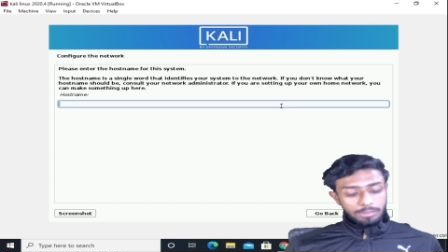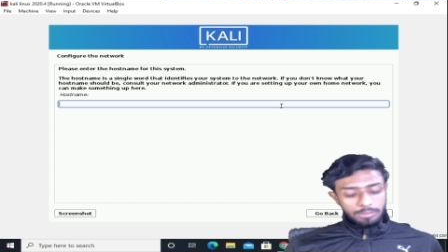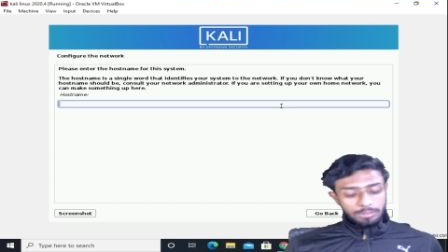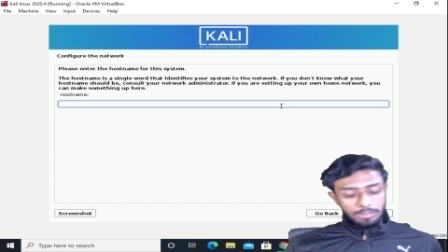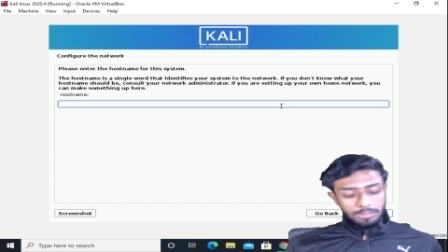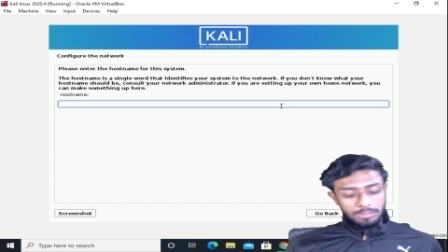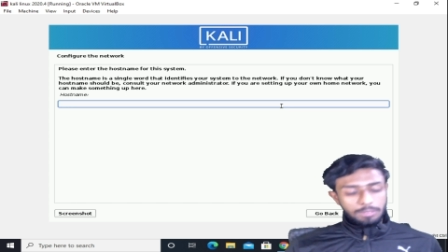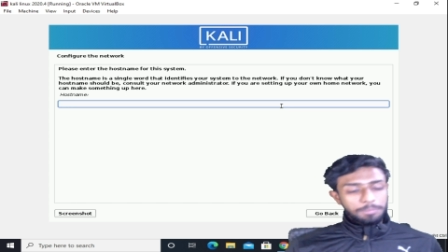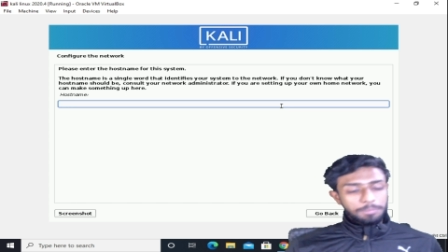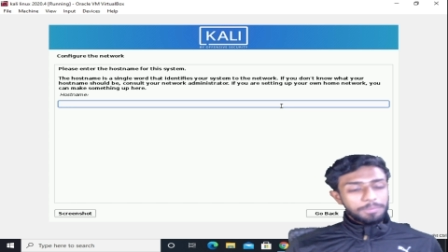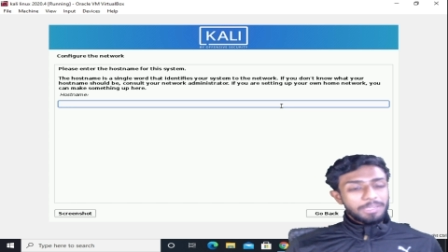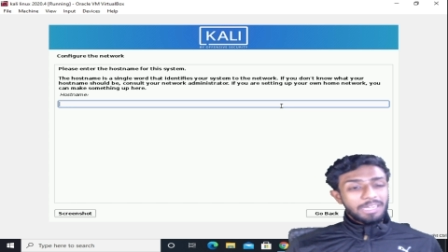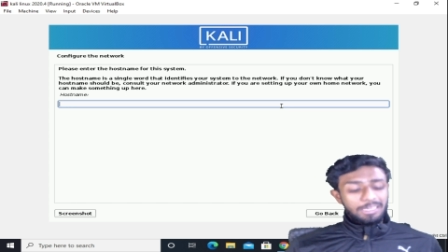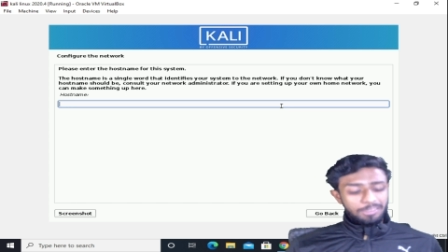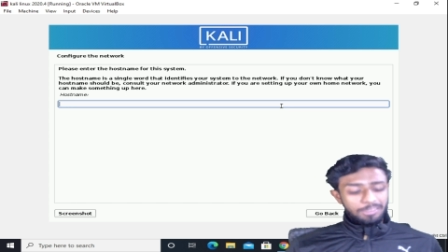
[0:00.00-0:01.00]
let's keep
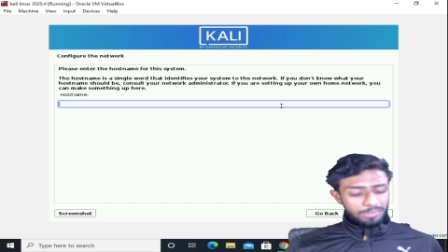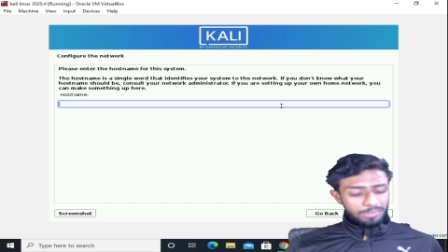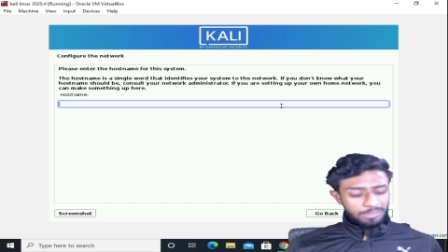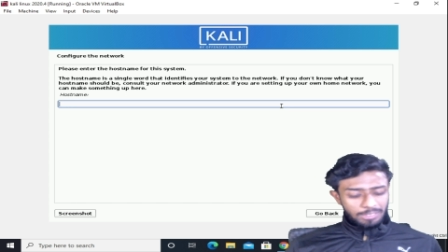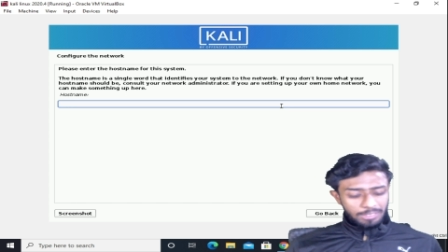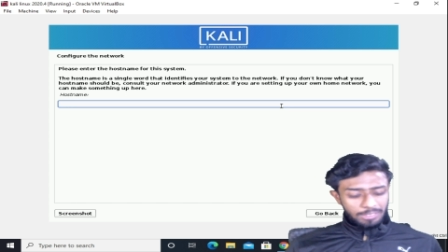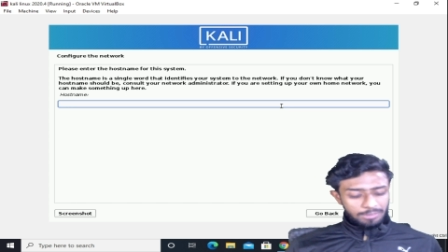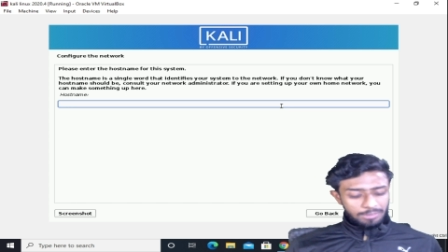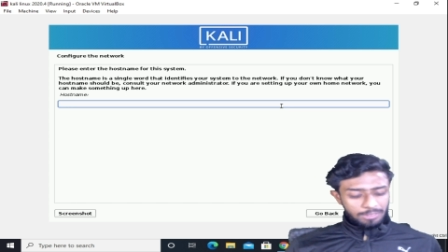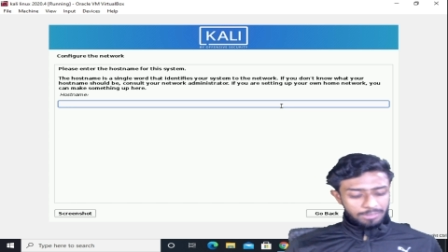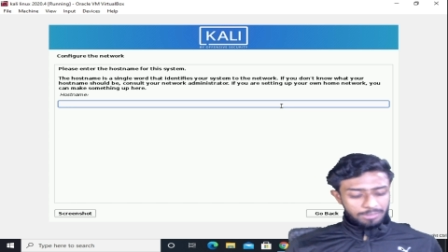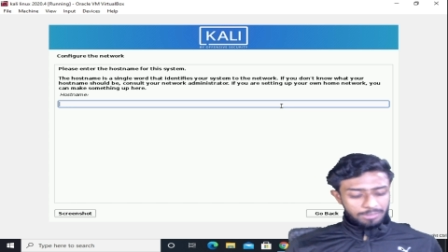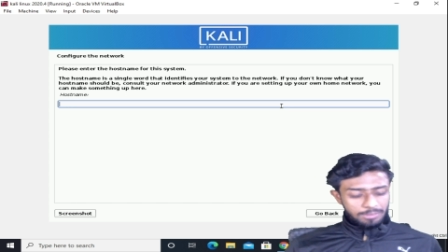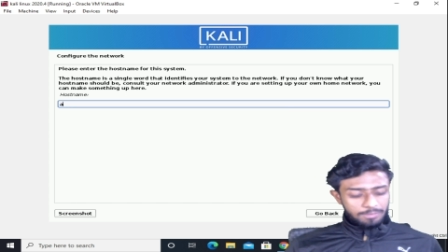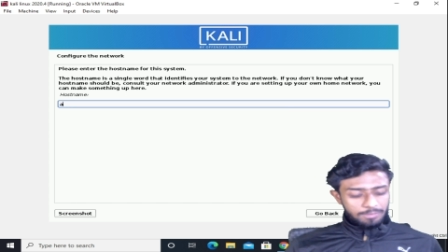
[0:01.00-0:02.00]
Kali or like
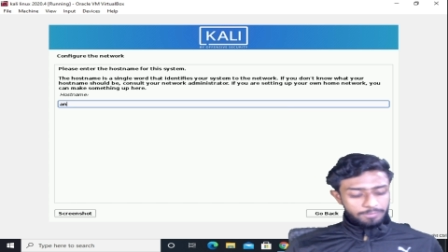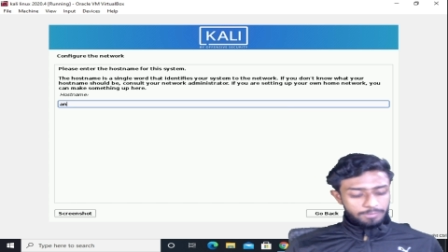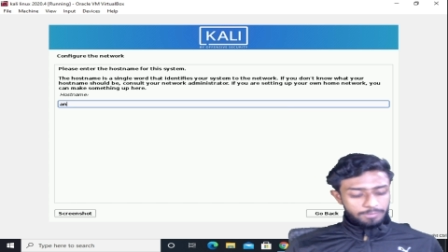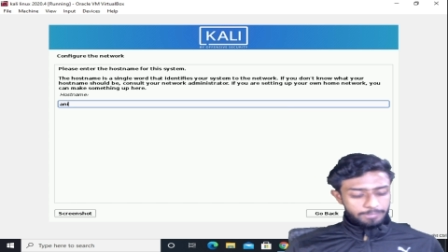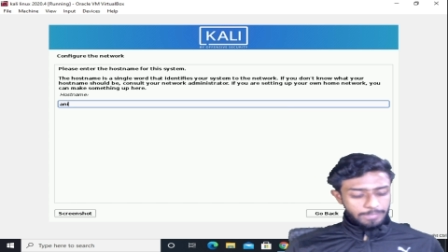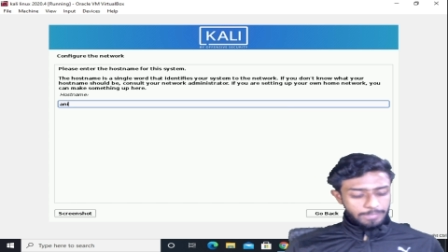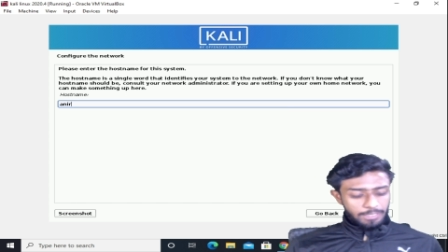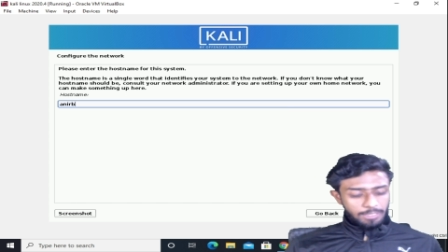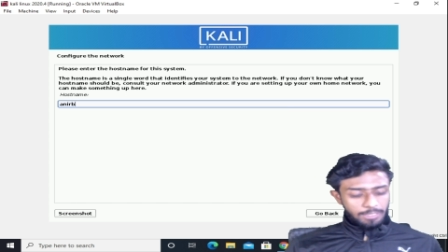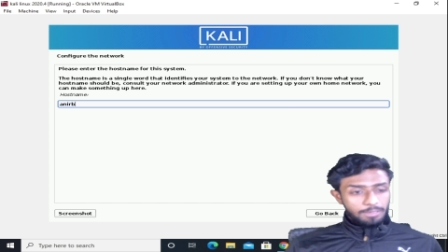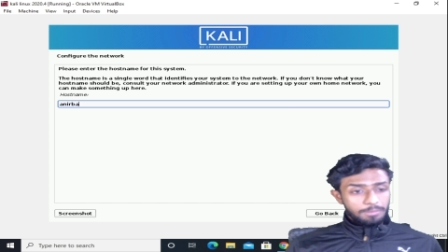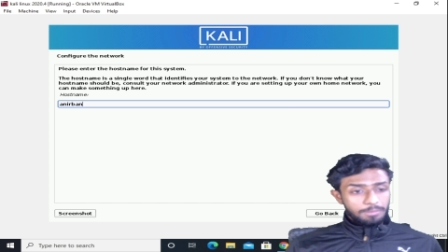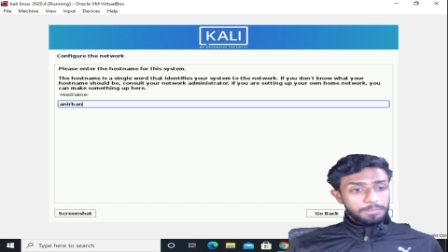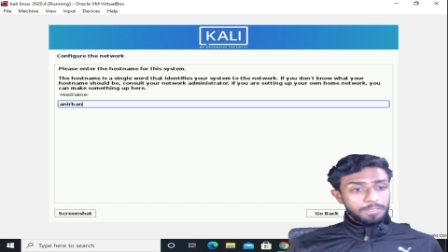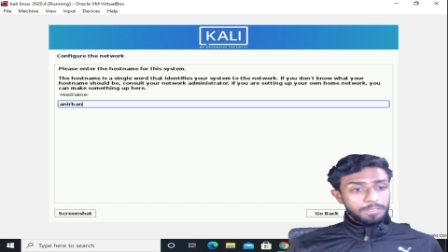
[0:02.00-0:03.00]
let's get my
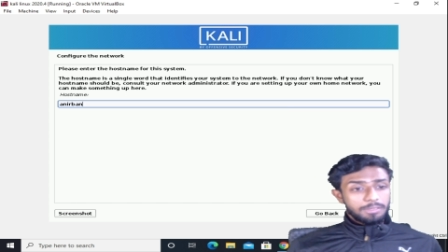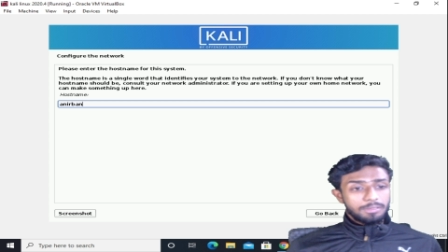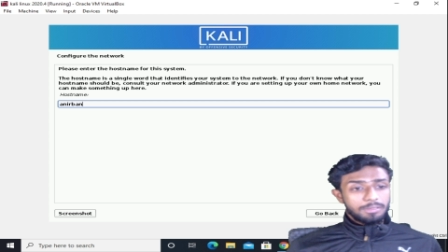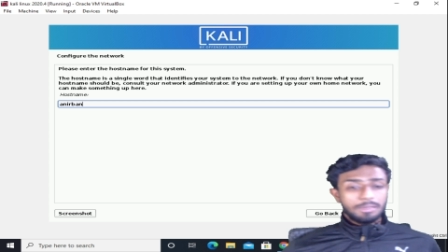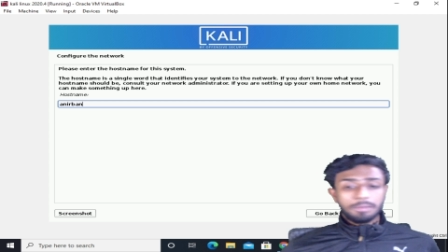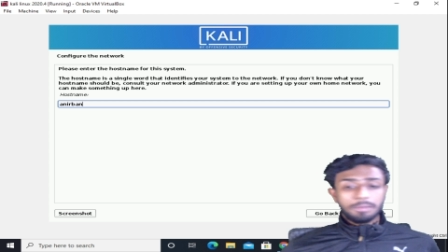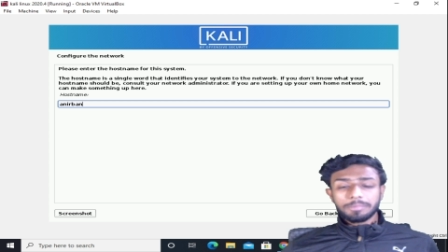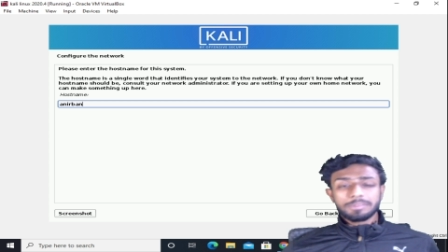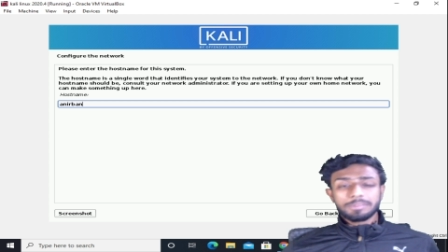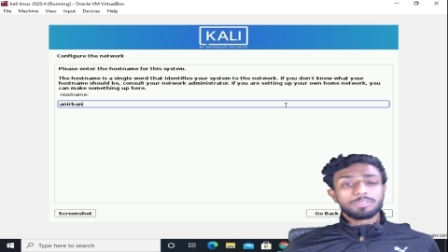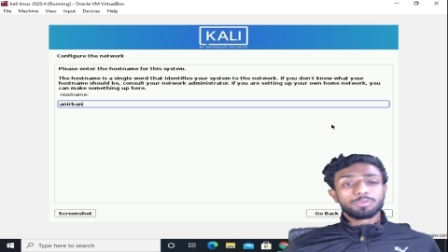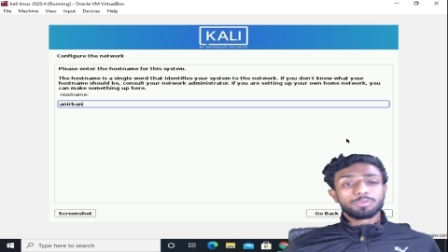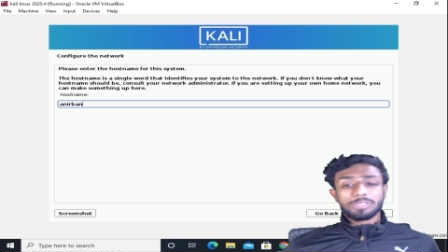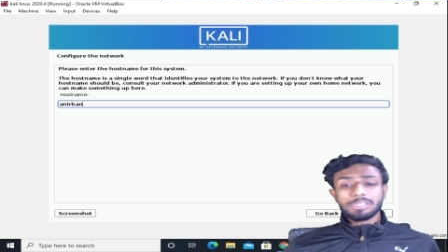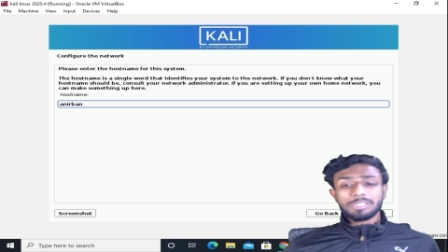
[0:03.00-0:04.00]
name uh, I'm
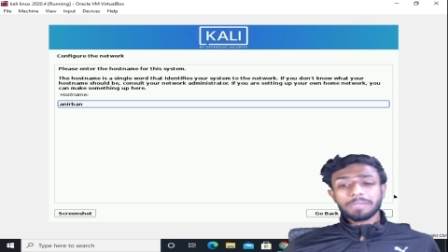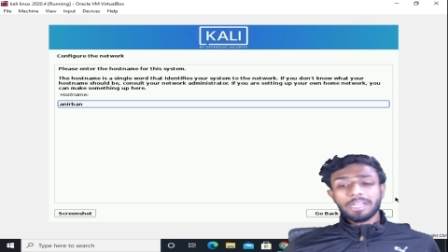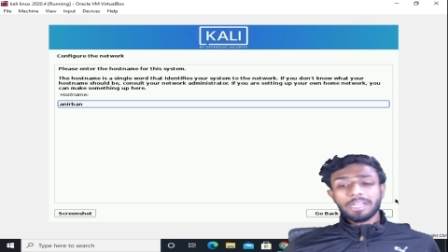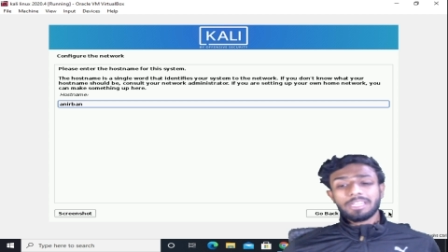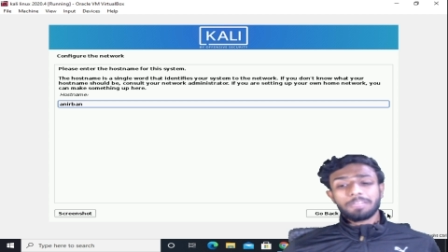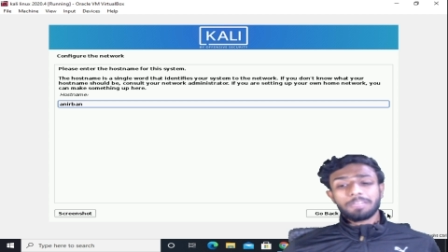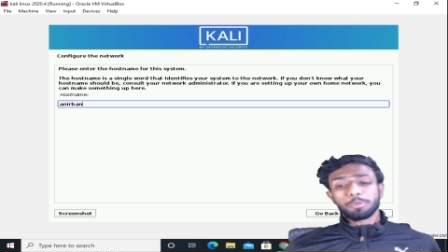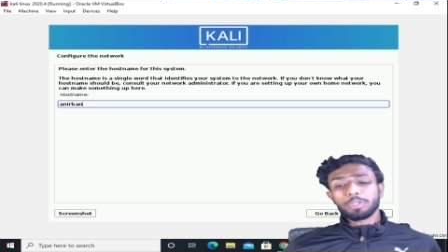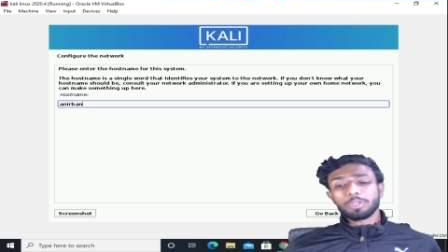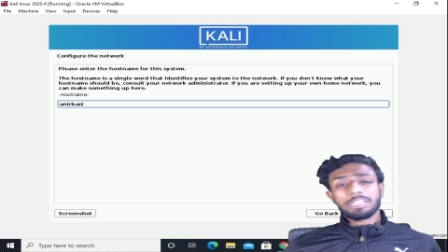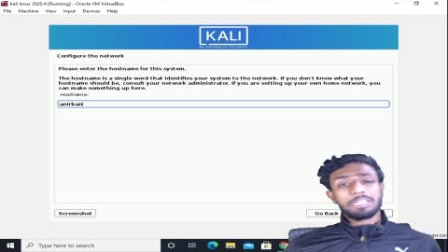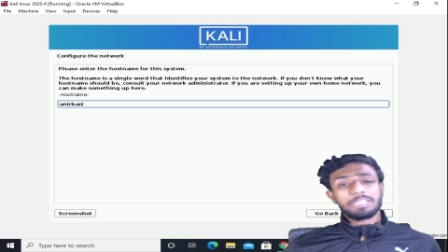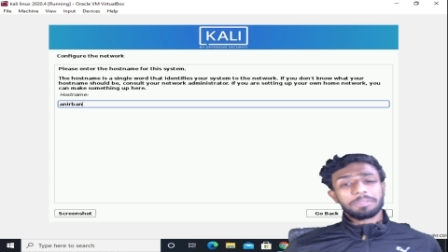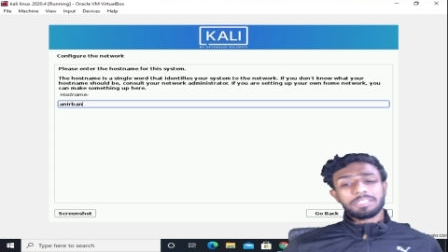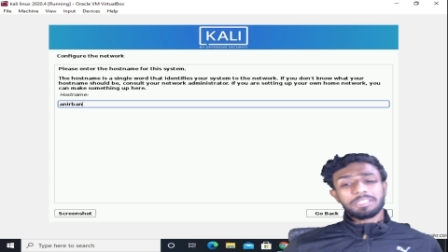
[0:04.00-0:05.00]
choosing my name you can
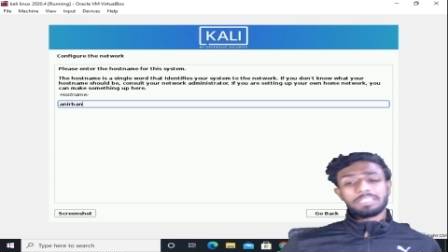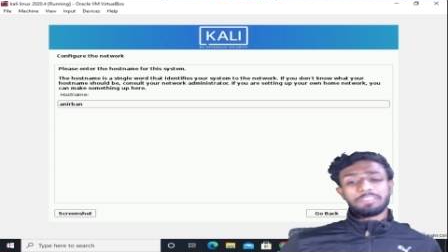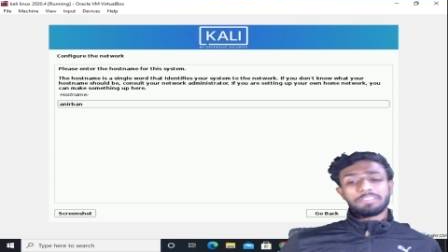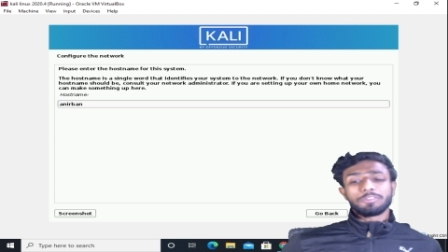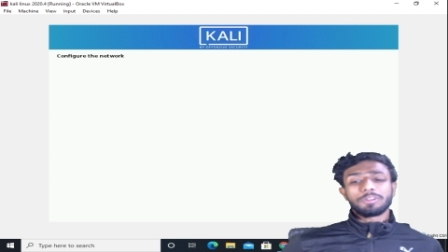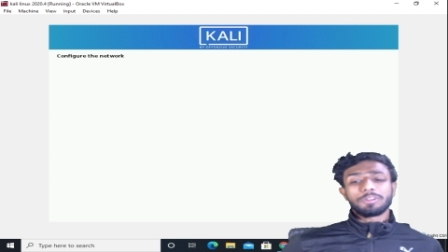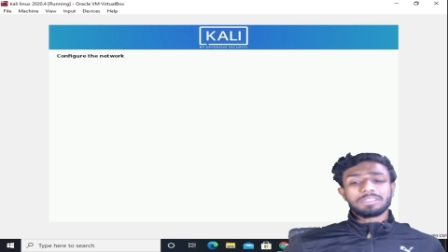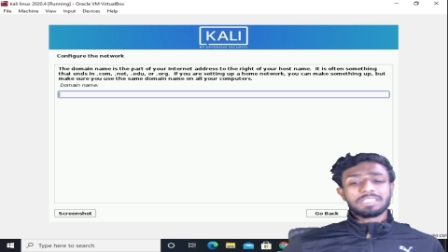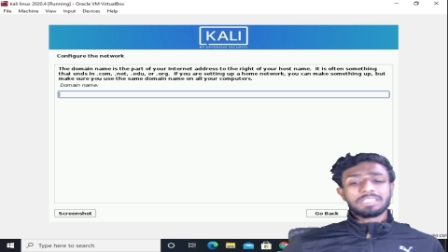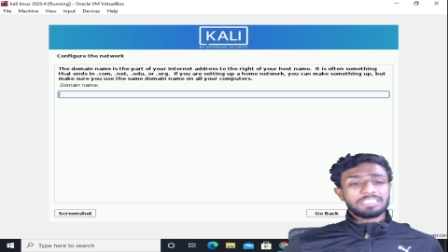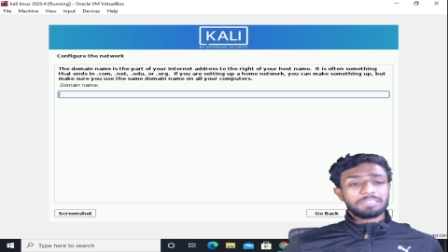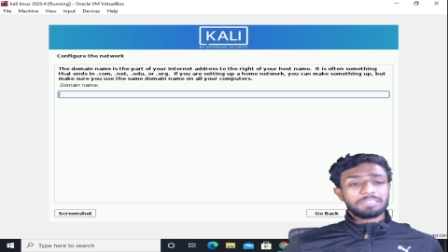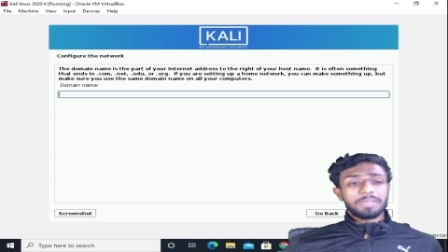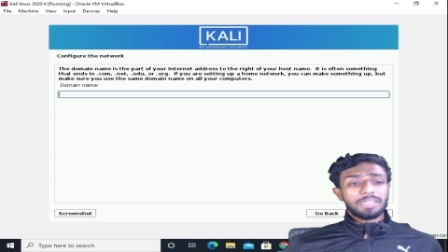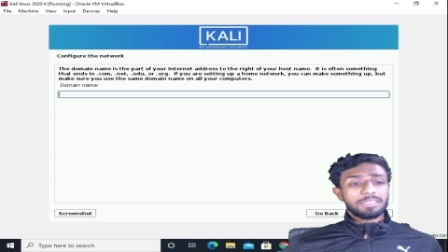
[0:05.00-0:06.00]
keep it default
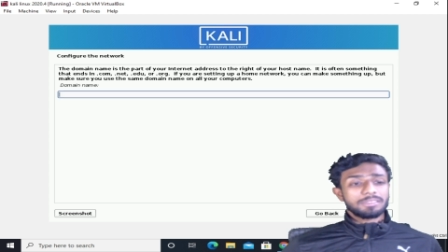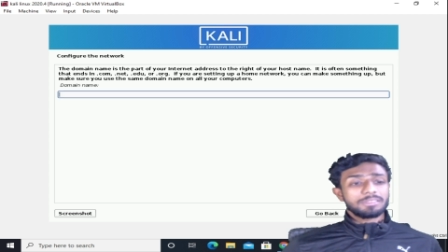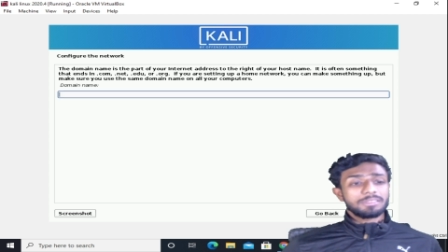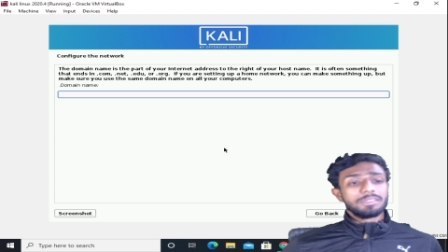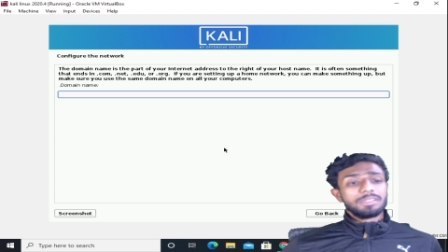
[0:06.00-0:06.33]
doesn't matter